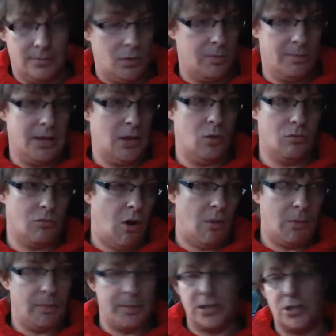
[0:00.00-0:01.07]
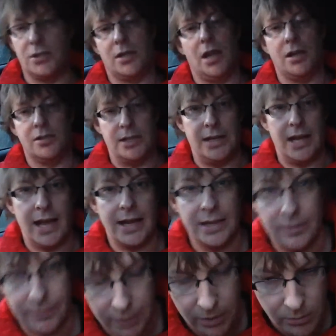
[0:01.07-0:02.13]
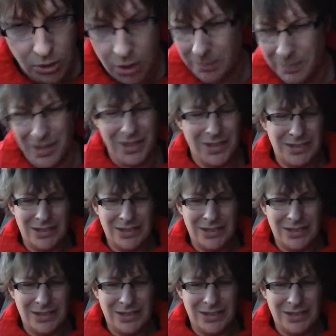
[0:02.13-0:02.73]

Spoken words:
or me or Rob will be discussing that in the future. But